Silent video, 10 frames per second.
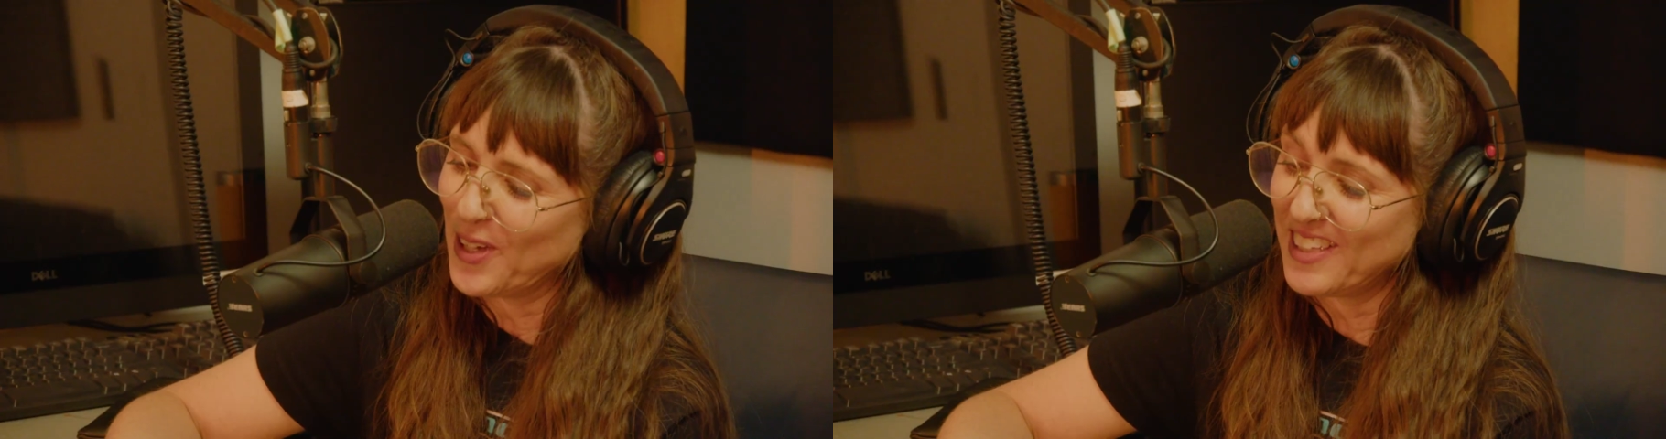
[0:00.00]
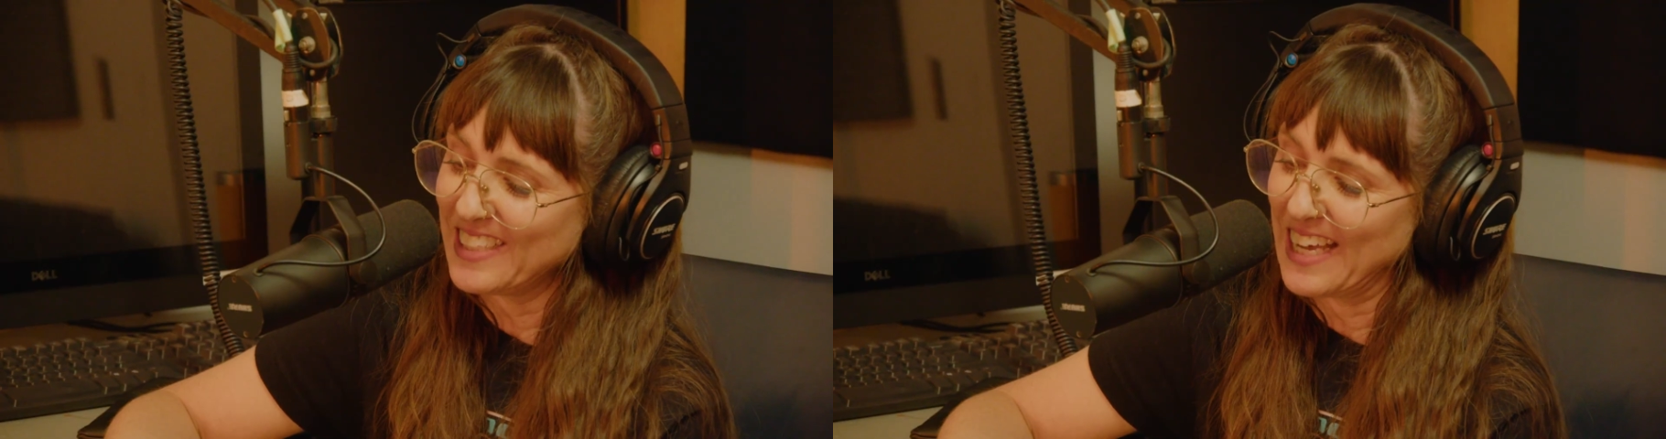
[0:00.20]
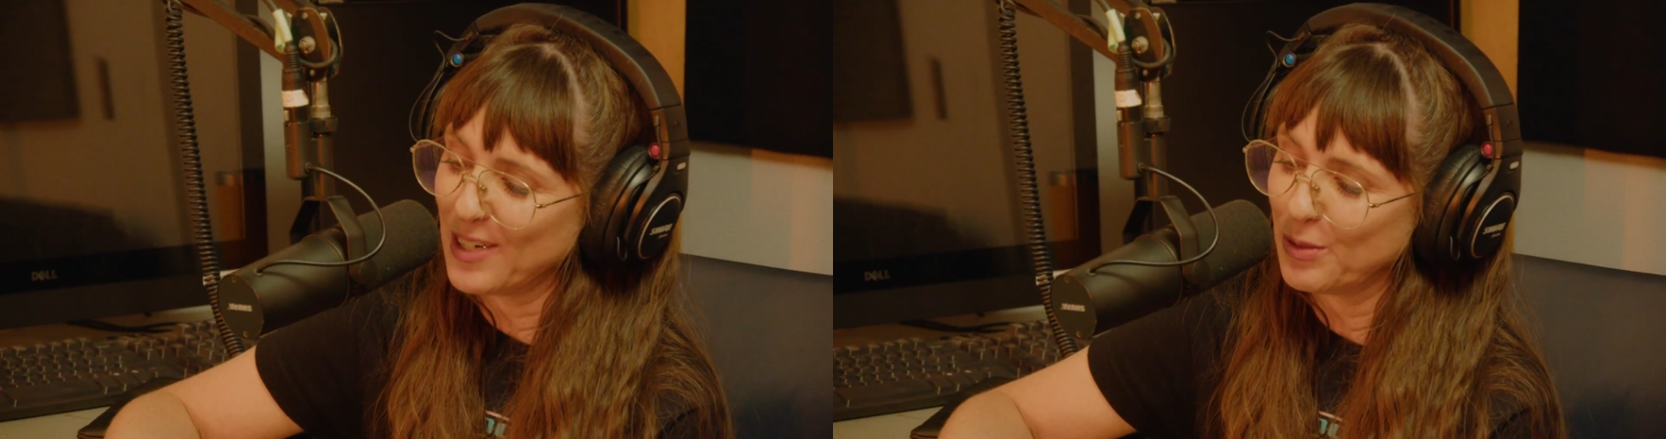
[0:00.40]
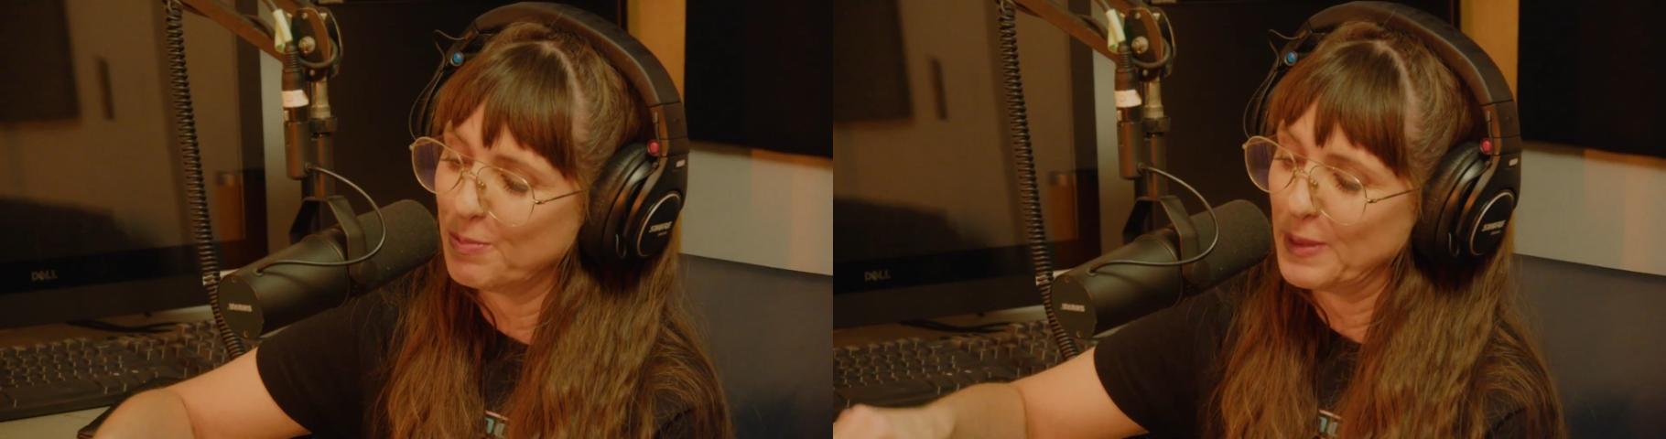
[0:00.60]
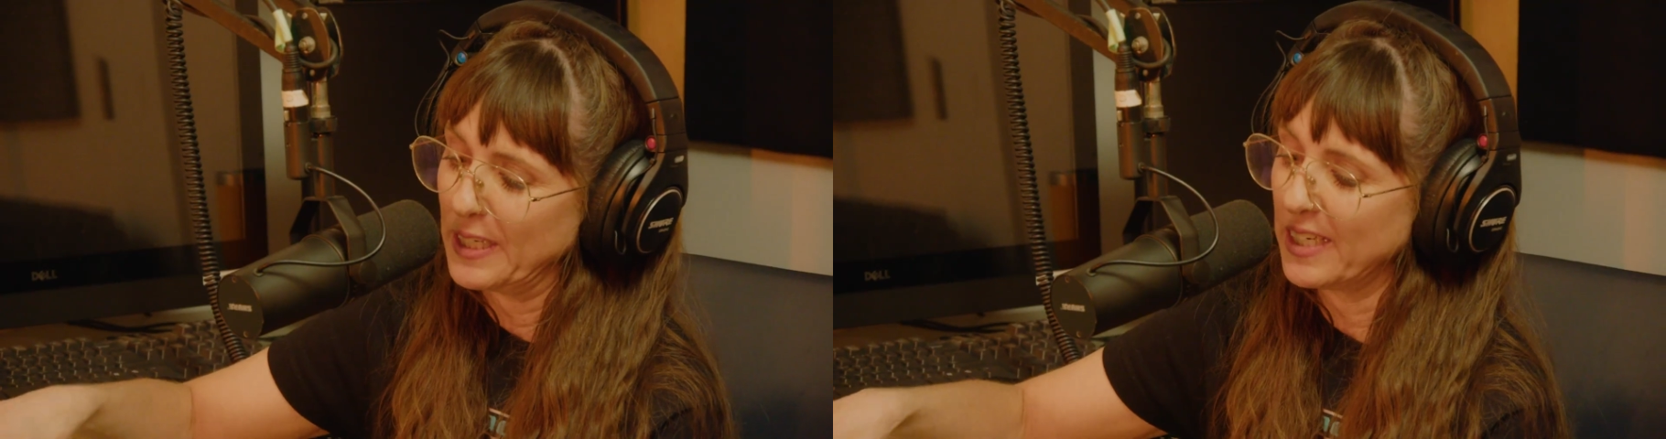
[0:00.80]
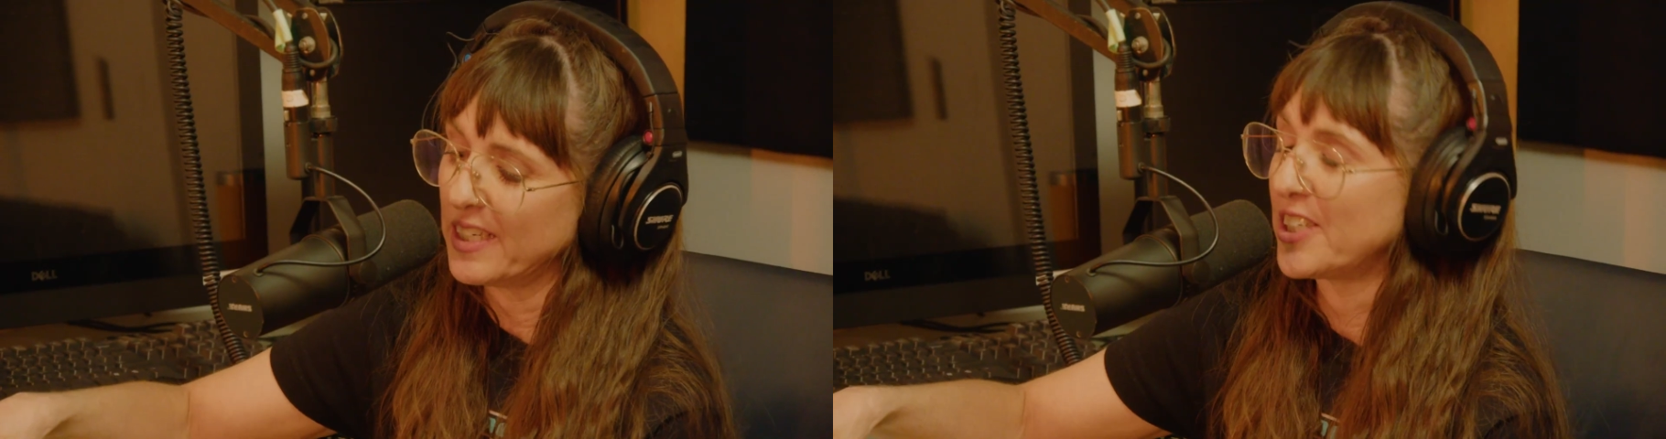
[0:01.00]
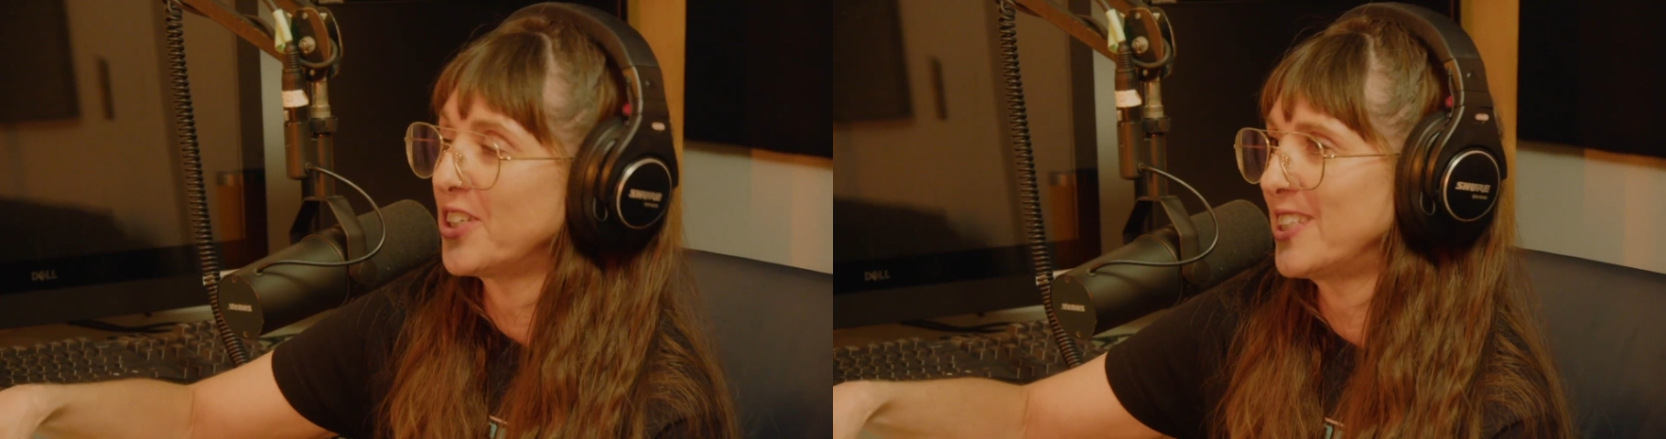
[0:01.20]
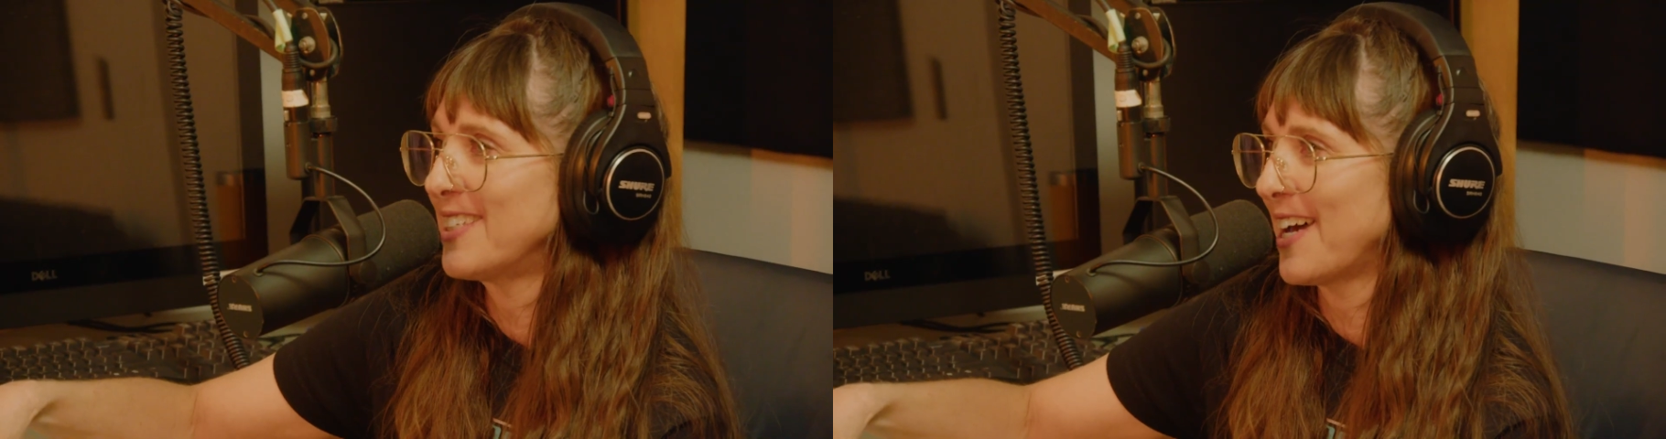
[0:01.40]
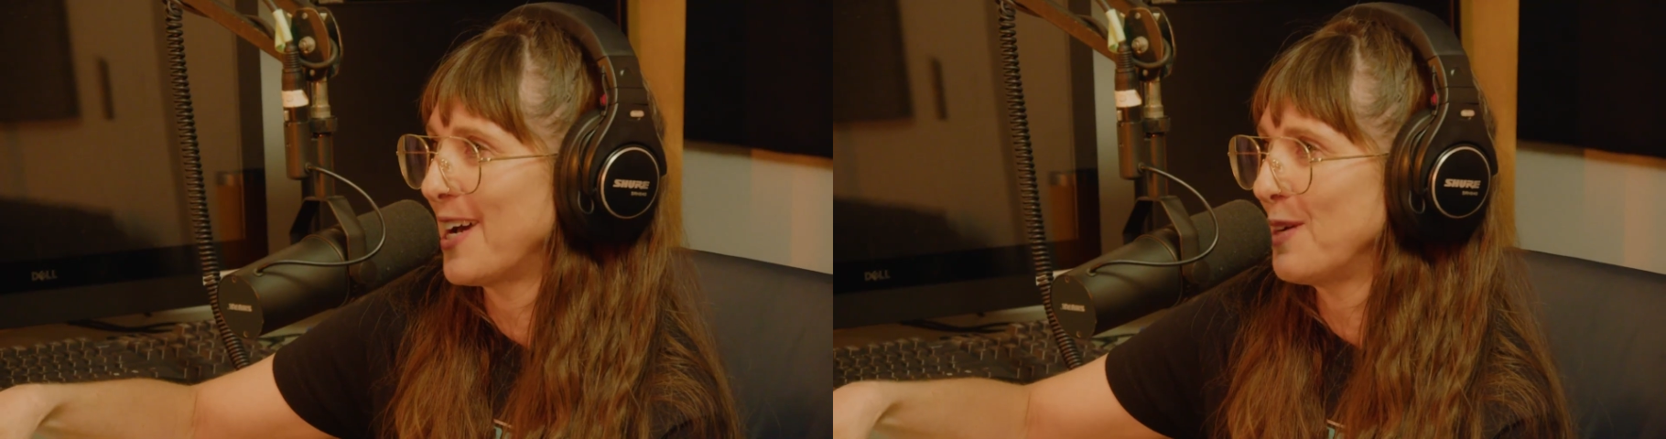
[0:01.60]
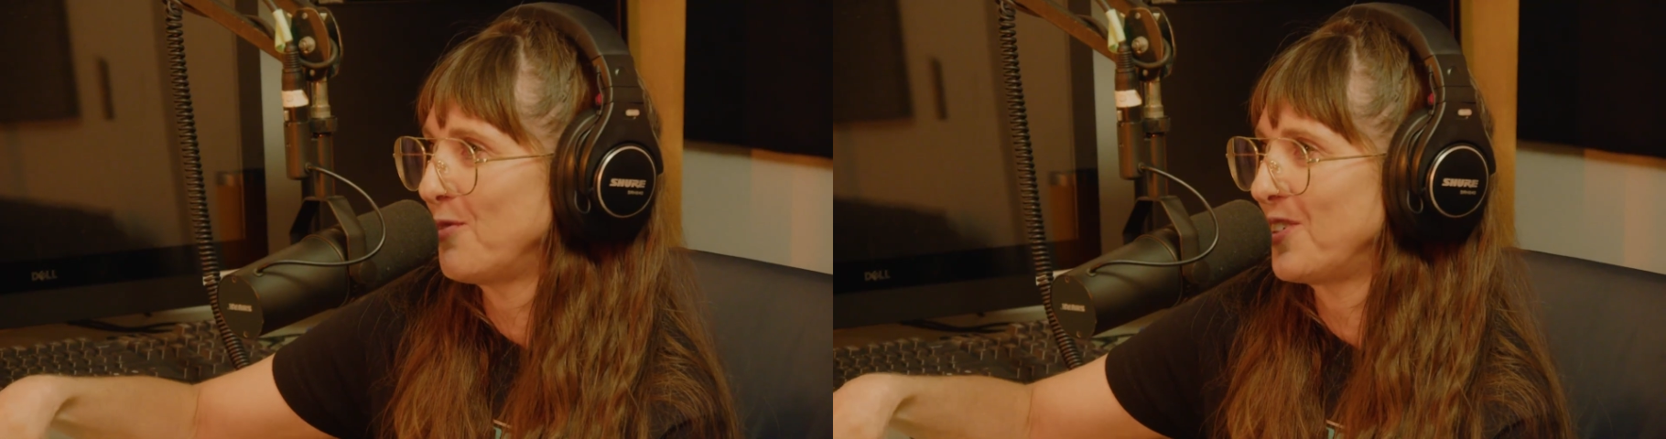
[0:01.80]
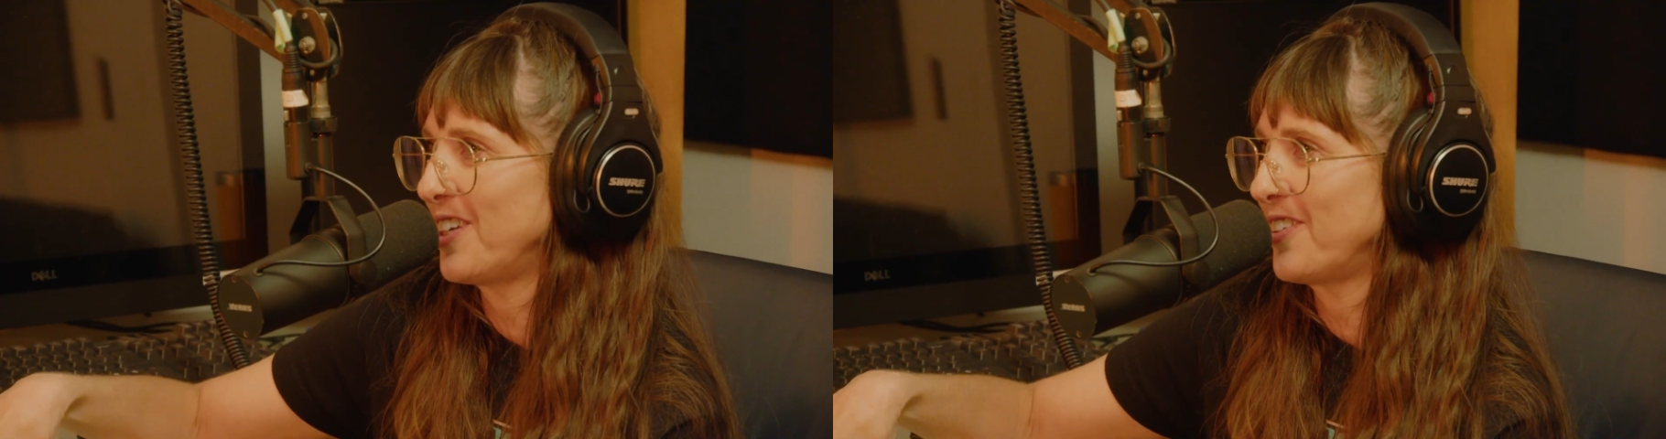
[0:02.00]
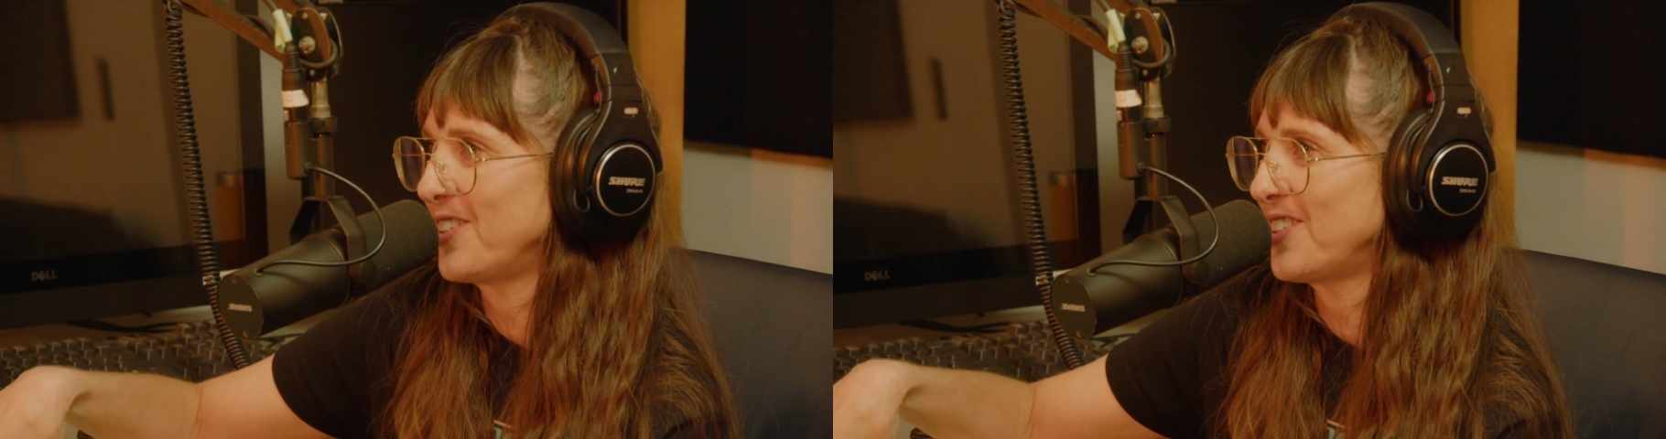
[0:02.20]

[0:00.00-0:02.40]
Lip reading: Well, I think now would be a good time for another